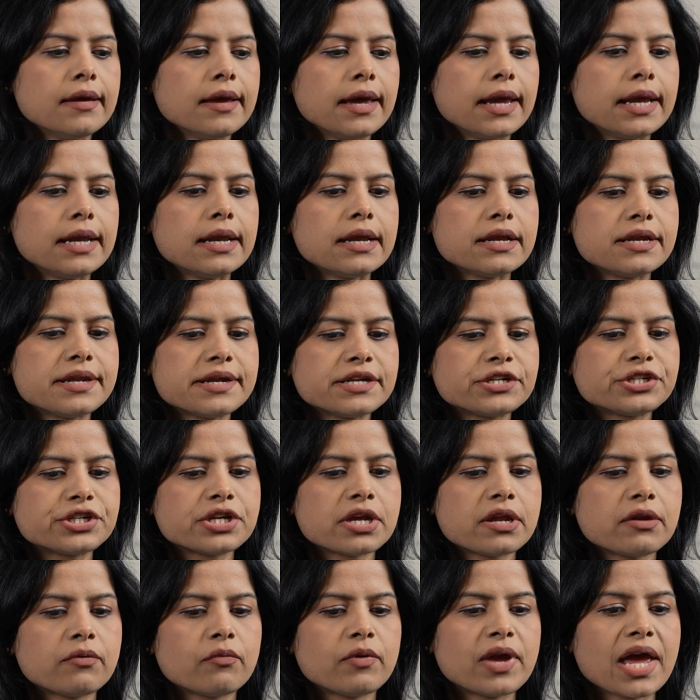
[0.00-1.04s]
In
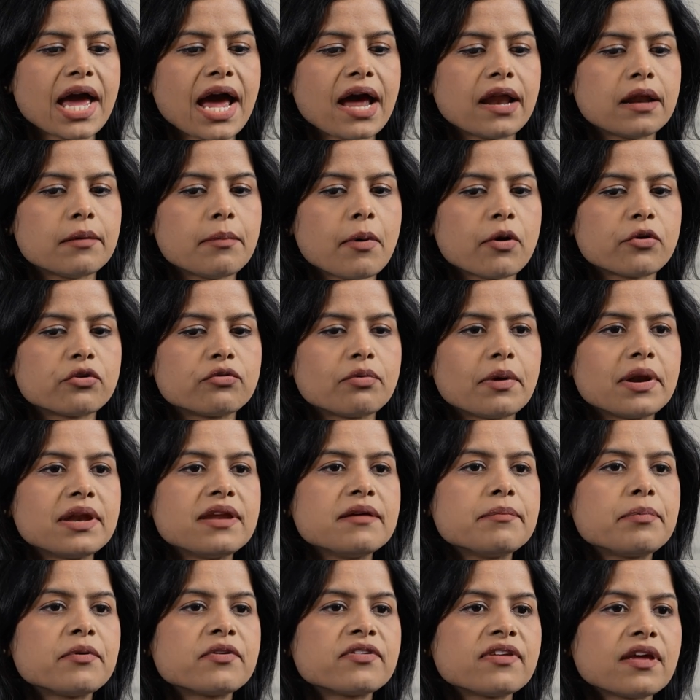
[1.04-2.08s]
addition, we had about
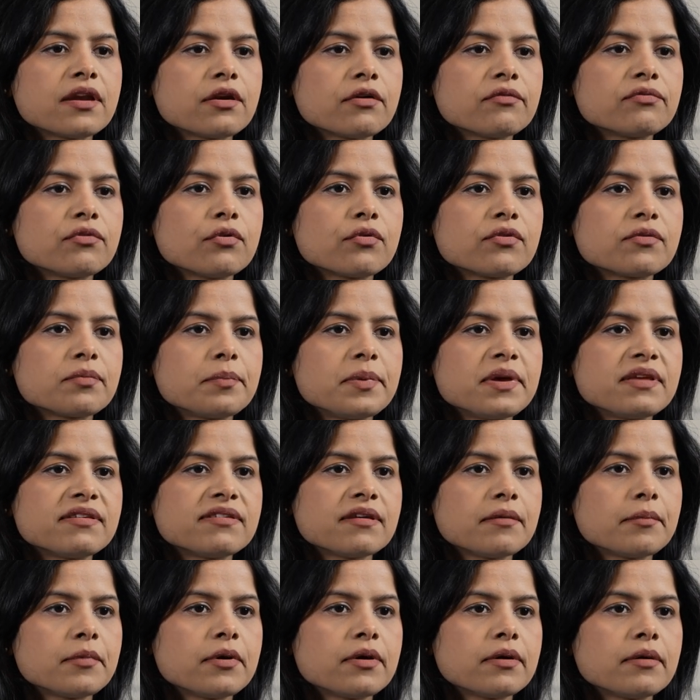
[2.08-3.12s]
20% of those
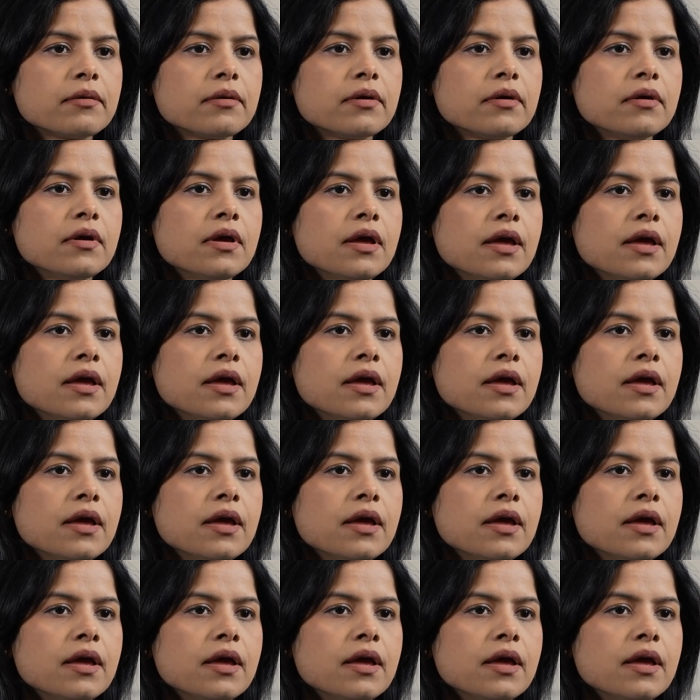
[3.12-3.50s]
BCMA